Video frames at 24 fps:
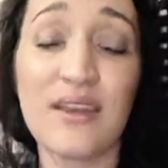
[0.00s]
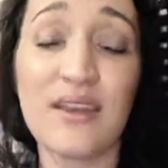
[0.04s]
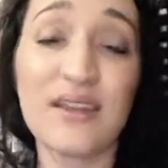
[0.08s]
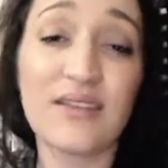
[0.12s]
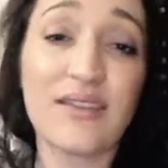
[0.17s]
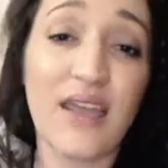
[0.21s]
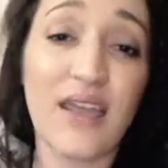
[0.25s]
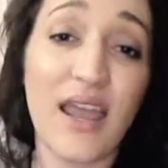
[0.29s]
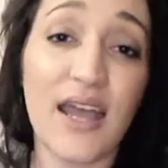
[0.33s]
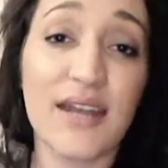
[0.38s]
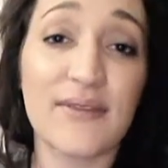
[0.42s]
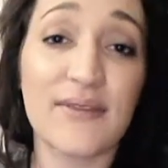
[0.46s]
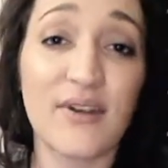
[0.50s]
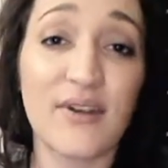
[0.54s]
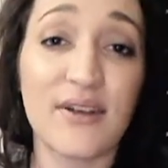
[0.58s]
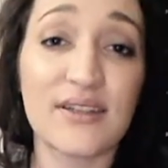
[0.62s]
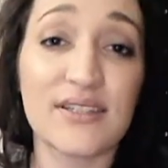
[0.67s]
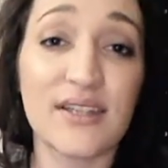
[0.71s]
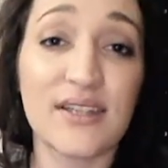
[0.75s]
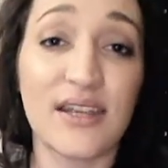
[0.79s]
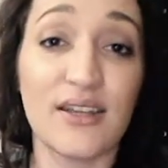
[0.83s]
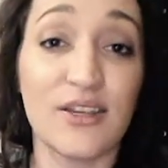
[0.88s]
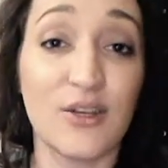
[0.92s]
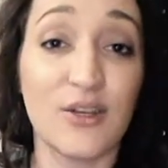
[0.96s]
the kind of
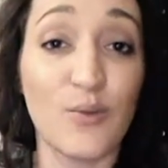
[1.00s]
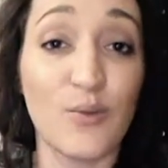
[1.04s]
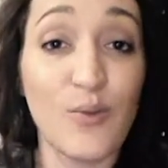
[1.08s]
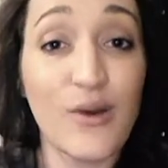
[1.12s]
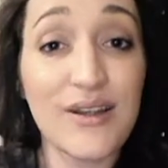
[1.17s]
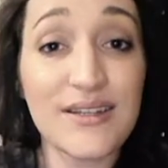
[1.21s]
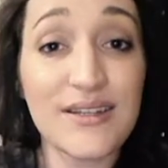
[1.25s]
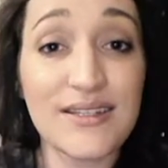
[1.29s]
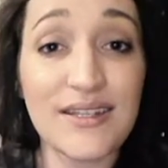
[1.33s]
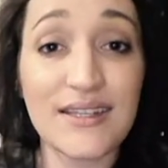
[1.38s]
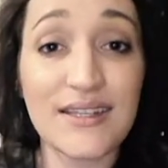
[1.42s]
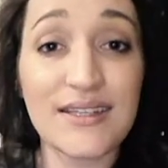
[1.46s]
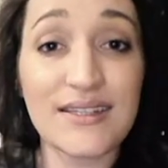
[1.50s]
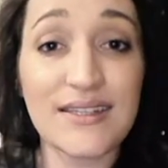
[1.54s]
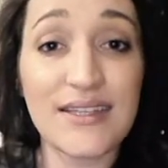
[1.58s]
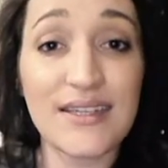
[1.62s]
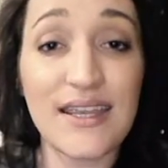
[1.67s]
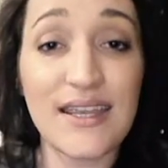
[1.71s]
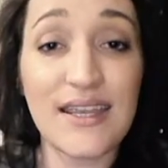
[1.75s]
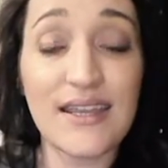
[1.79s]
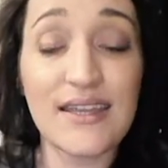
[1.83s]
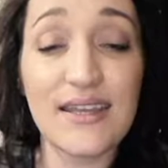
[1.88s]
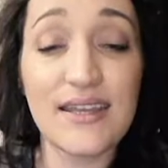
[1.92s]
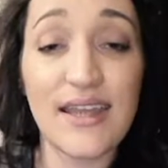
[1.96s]
content you want to
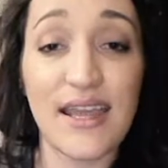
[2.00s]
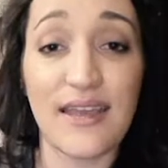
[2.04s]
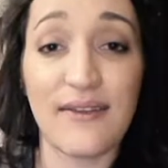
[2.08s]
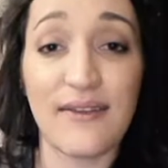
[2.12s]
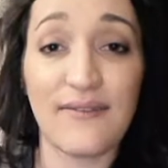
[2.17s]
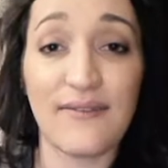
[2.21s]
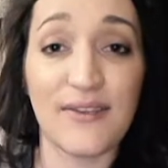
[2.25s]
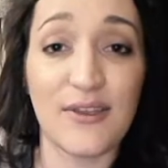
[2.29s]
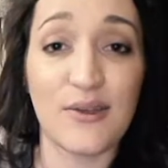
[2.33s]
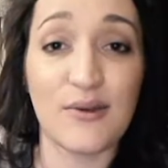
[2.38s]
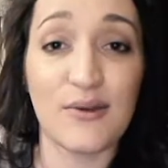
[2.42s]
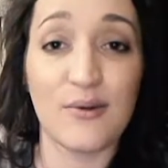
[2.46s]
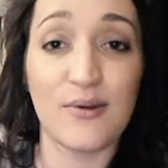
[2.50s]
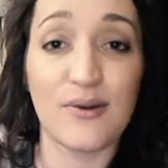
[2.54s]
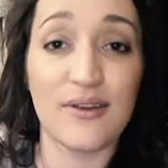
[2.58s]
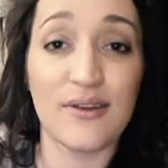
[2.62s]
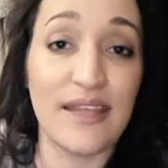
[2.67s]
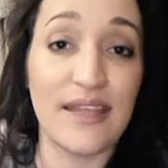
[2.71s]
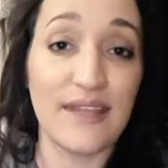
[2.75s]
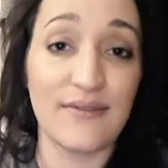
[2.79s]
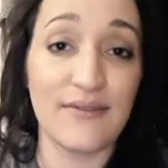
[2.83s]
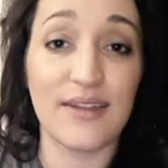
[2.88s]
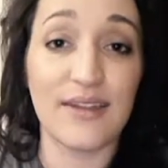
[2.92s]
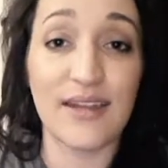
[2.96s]
see, if you
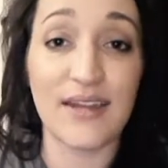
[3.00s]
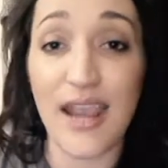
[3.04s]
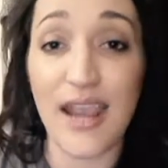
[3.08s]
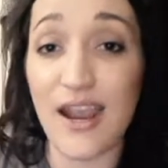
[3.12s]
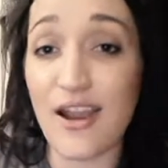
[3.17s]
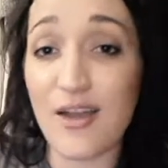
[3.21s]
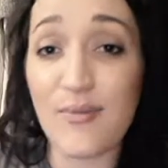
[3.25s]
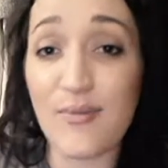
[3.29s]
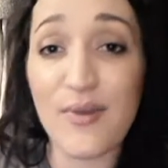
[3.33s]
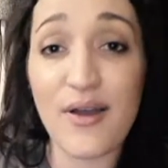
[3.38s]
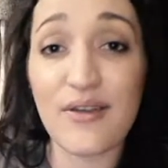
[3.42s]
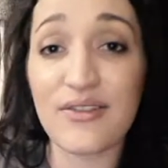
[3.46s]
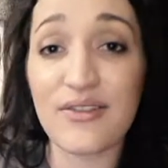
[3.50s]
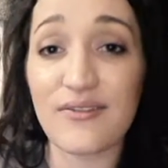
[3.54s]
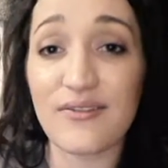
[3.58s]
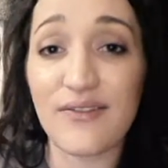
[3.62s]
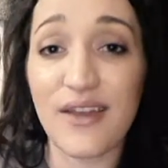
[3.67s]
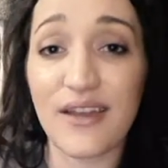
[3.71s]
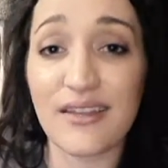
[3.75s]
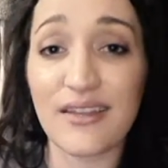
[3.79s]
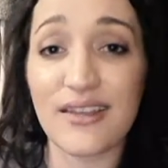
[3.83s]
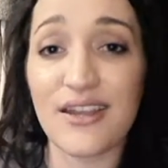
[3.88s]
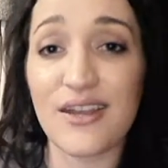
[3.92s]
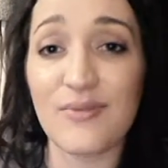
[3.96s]
even care about the
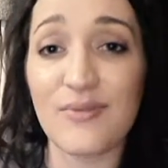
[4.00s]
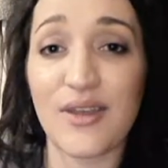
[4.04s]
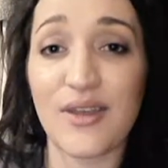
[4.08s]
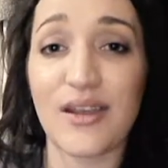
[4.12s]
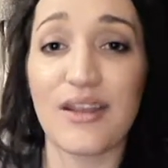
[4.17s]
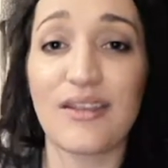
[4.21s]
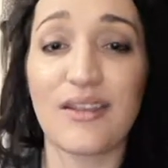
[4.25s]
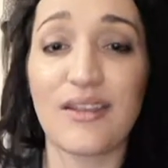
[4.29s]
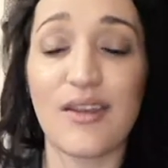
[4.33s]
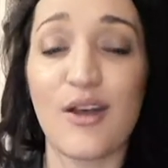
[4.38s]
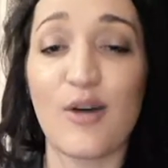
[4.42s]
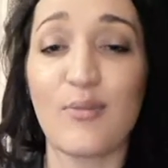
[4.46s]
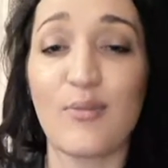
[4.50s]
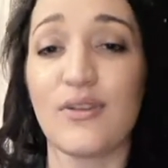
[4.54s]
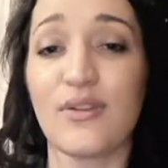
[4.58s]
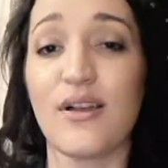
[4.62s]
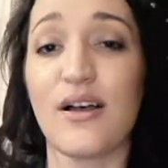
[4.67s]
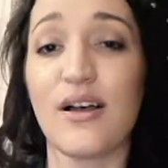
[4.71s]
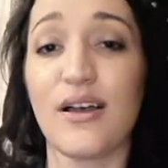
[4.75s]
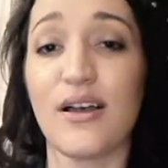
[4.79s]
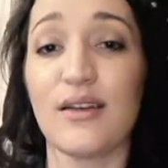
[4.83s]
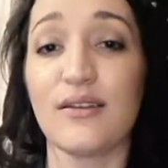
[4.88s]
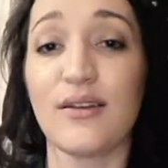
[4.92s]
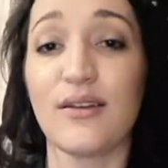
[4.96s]
fact that I'm getting the
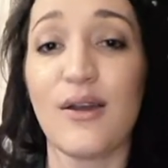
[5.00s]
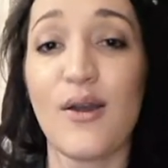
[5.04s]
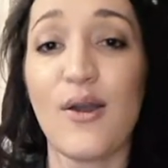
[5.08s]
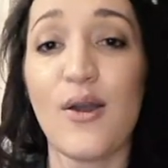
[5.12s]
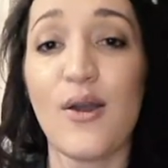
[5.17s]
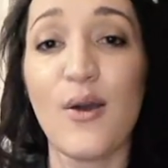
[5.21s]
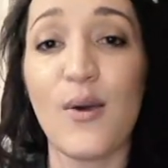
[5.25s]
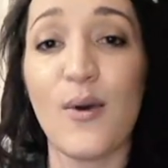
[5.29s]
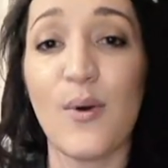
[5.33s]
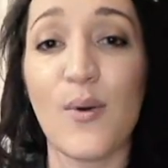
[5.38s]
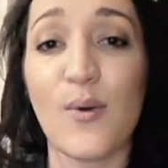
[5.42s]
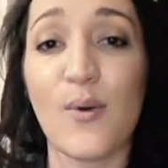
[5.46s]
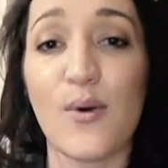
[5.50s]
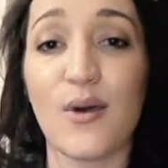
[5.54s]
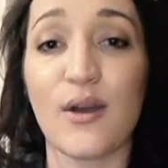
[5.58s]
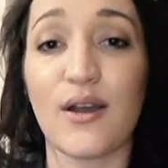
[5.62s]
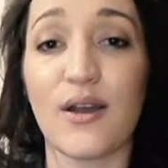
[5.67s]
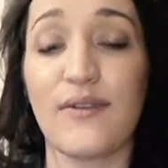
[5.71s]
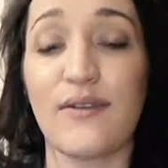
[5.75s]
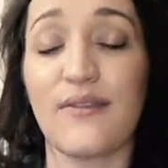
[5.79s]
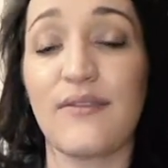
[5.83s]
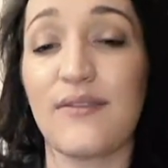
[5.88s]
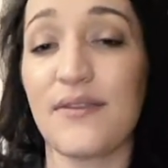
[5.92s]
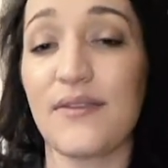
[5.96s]
Obalon, or
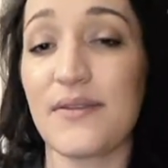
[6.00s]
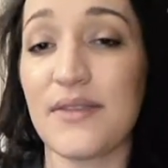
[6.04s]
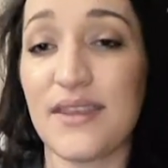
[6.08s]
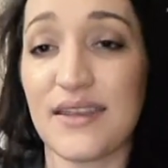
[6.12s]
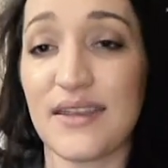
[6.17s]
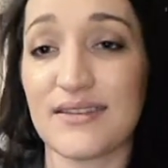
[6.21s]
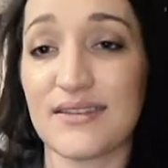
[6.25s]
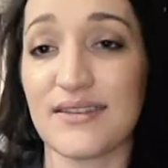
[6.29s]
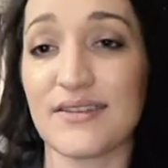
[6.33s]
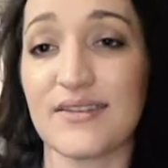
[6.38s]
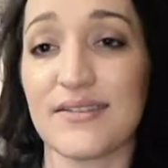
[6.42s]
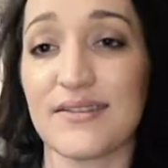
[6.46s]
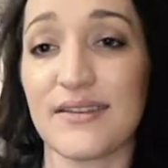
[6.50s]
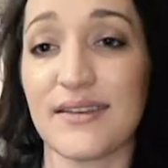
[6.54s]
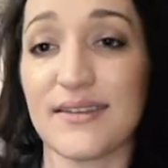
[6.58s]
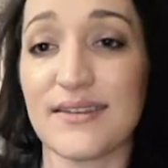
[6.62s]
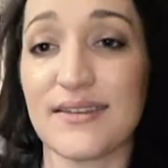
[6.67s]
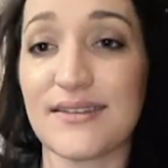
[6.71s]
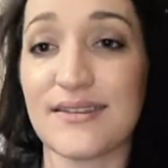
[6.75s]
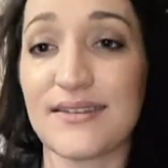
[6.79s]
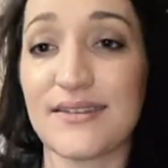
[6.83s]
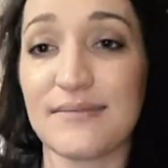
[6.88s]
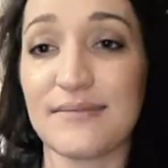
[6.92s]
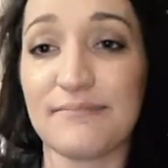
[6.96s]
if this is
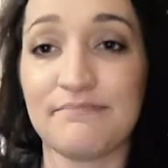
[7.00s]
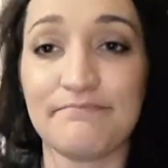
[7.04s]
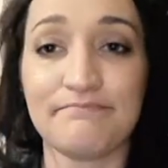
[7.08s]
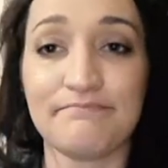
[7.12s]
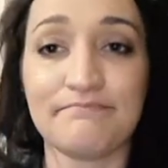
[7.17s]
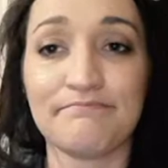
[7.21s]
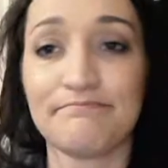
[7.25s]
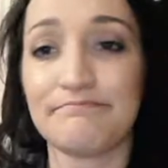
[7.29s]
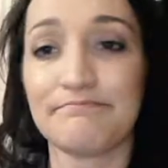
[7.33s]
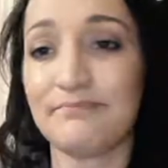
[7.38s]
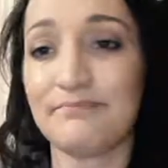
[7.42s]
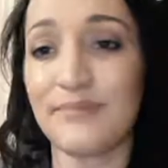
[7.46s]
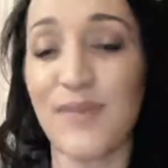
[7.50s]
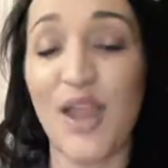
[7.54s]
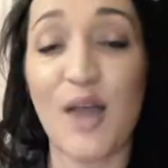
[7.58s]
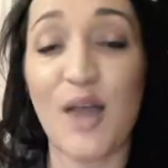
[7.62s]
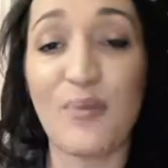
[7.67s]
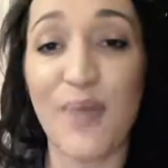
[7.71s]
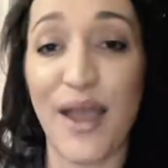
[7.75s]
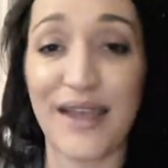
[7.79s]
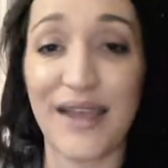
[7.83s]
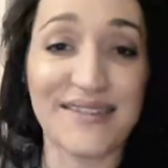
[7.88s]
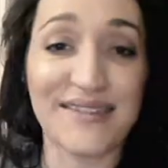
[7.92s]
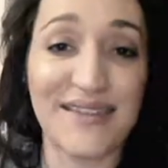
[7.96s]
just a
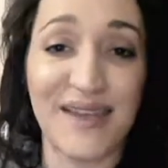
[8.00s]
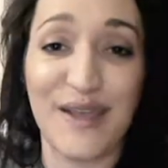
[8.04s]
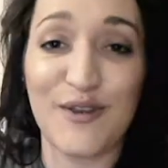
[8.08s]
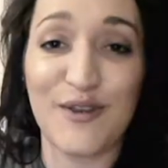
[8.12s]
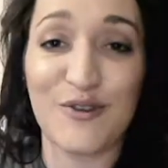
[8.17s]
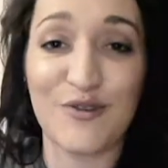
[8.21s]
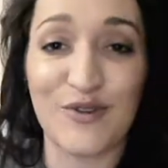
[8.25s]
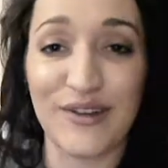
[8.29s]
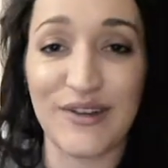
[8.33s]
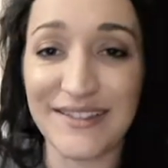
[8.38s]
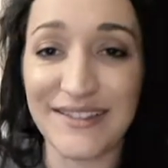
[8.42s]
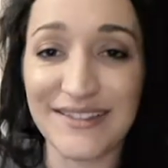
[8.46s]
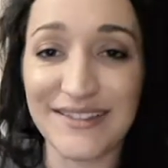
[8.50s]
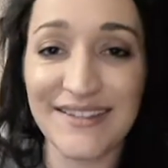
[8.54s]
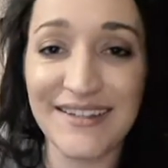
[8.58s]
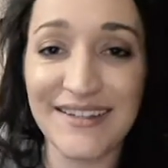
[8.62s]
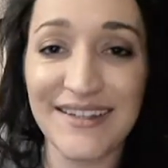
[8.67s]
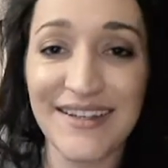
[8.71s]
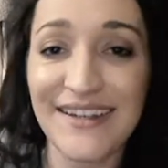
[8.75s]
passing interest.